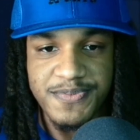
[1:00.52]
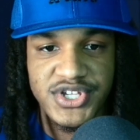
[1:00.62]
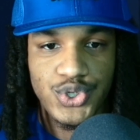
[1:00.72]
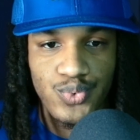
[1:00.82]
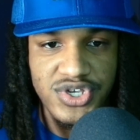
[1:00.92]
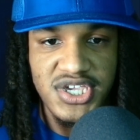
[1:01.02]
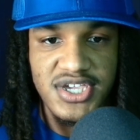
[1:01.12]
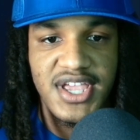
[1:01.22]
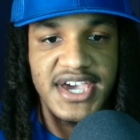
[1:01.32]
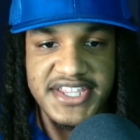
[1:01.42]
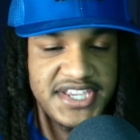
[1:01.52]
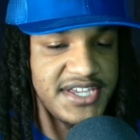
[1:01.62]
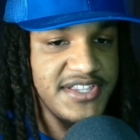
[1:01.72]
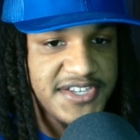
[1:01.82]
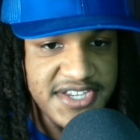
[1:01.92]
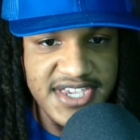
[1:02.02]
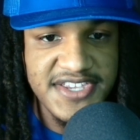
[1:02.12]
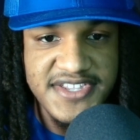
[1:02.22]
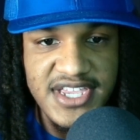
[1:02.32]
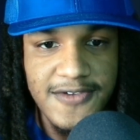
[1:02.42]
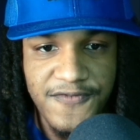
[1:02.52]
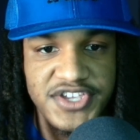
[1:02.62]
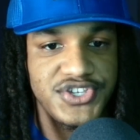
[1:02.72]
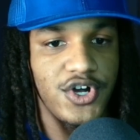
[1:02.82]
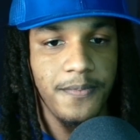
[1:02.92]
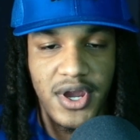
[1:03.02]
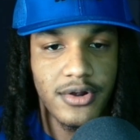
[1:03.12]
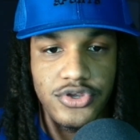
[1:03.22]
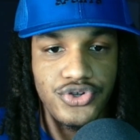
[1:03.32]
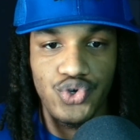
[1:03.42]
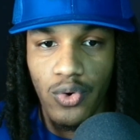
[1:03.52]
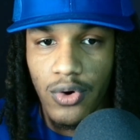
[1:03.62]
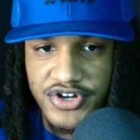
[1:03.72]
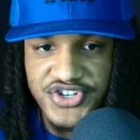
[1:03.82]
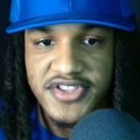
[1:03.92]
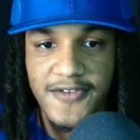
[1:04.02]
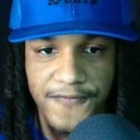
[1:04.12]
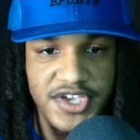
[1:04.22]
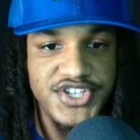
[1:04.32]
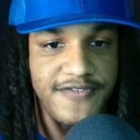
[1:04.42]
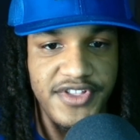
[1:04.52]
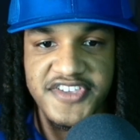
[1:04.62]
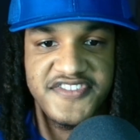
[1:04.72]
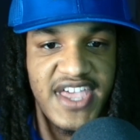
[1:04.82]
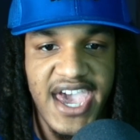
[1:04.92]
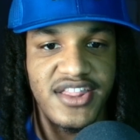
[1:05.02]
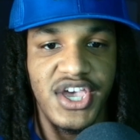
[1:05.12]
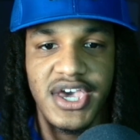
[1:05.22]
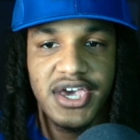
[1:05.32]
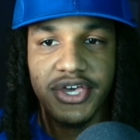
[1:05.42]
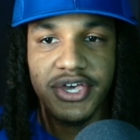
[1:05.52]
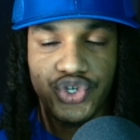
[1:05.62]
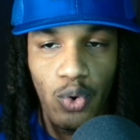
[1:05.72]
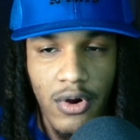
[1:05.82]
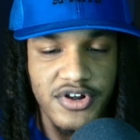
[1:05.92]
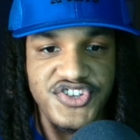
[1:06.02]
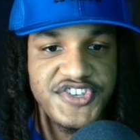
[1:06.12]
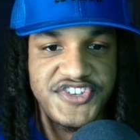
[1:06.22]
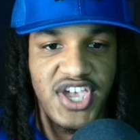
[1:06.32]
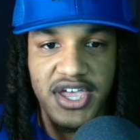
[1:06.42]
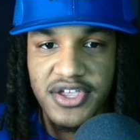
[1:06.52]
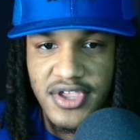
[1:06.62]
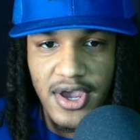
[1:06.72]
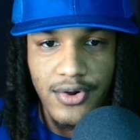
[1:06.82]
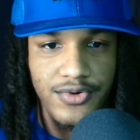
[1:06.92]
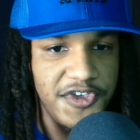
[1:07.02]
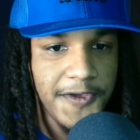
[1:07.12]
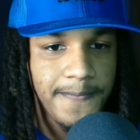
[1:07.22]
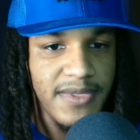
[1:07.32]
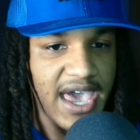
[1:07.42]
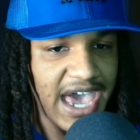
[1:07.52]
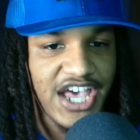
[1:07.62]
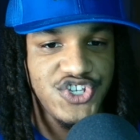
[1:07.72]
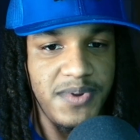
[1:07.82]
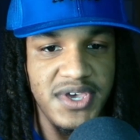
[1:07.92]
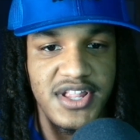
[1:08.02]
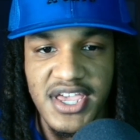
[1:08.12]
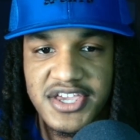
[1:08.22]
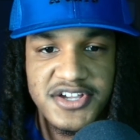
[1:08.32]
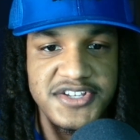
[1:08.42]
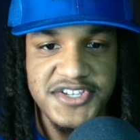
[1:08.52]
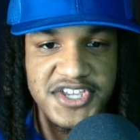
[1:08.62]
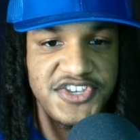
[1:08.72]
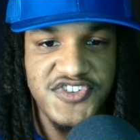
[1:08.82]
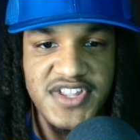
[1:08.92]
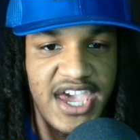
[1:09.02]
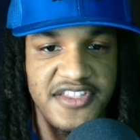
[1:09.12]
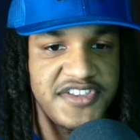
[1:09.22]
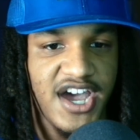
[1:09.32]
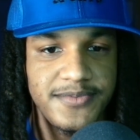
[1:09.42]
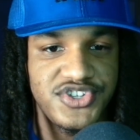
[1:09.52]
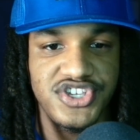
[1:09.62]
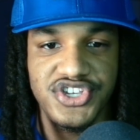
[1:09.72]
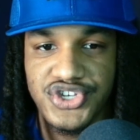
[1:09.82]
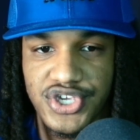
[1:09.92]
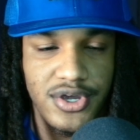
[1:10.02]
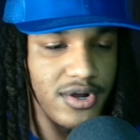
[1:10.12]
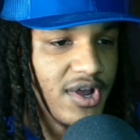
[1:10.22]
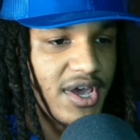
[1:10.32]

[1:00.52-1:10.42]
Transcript: between Tennessee's defense compared to Georgia defensively is that Georgia's secondary has been inconsistent at times this year.